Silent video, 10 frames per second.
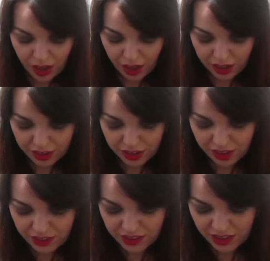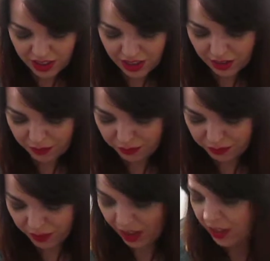I can kind of see
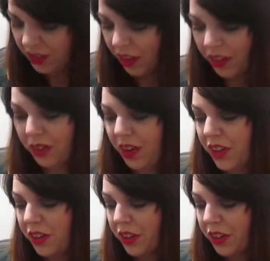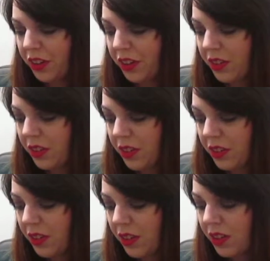that dark grey color
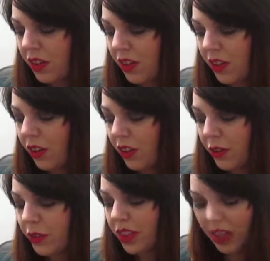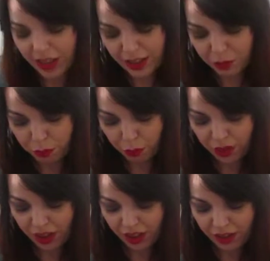all over the lid, but
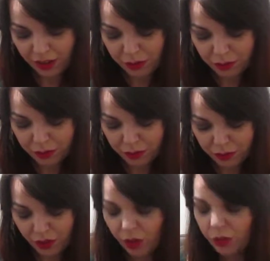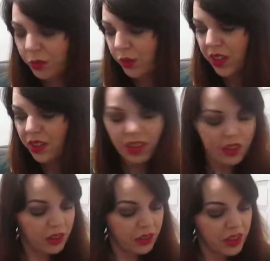with like Frisk in
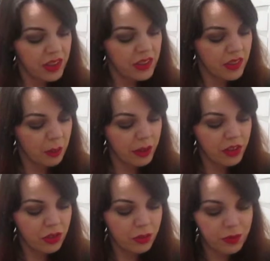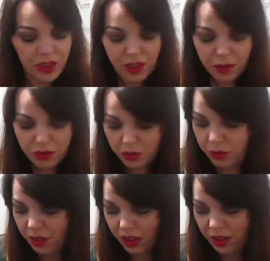the crease. I might do a video
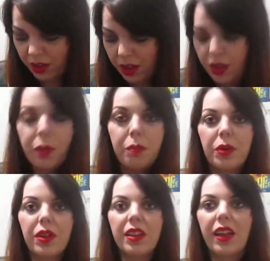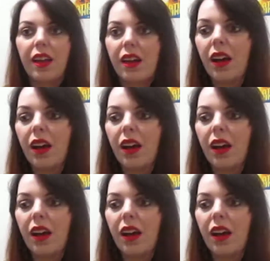doing that. But yeah.